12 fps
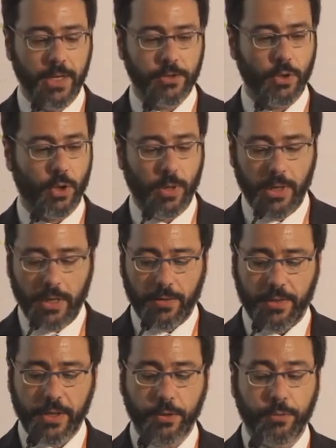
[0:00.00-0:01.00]
So
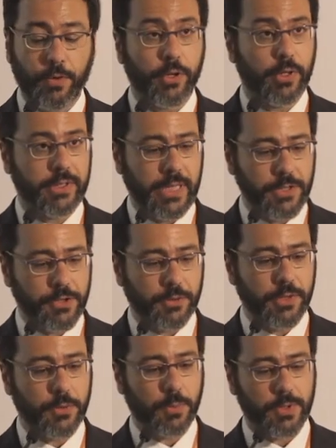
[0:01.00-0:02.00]
thank you for your attention.
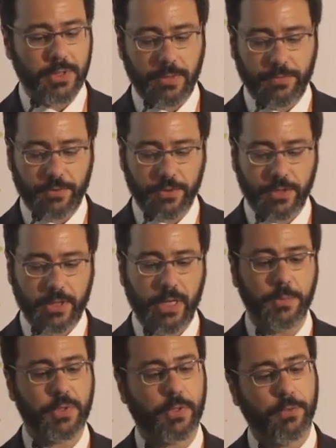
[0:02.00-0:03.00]
This was a first
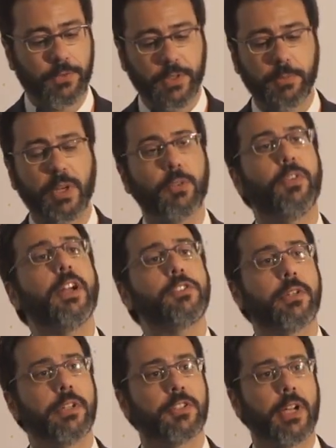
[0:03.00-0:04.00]
glimpse of the
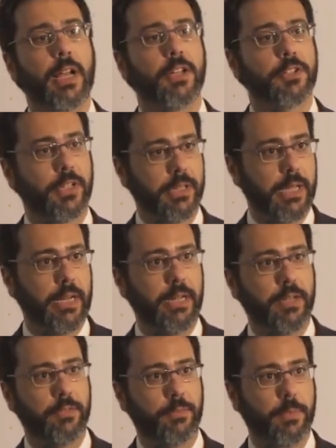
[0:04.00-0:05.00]
manufacturing challenge, and I
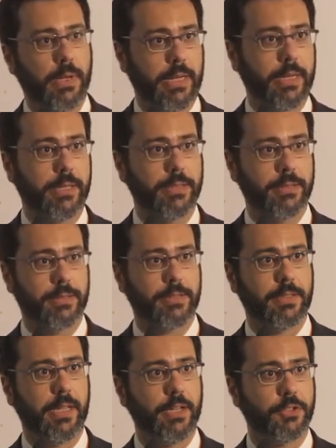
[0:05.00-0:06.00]
leave my
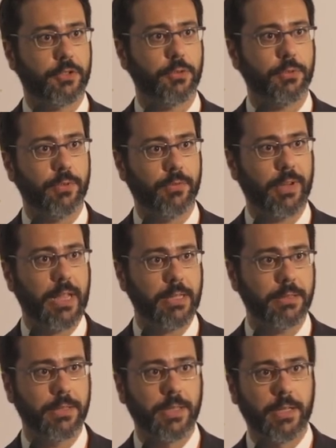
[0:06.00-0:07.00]
stage to
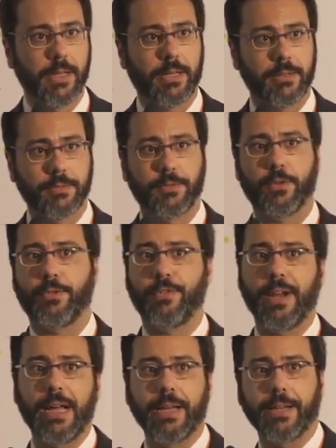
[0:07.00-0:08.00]
Vlad for
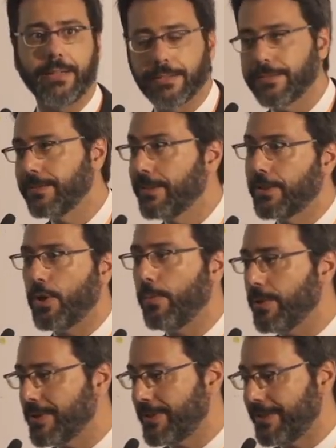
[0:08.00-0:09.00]
flying
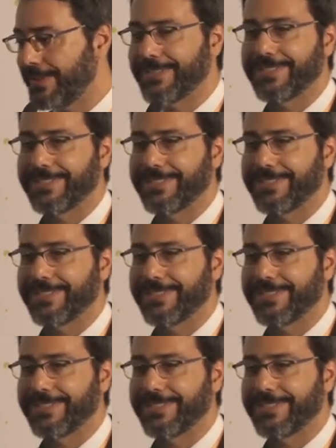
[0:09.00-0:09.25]
robots.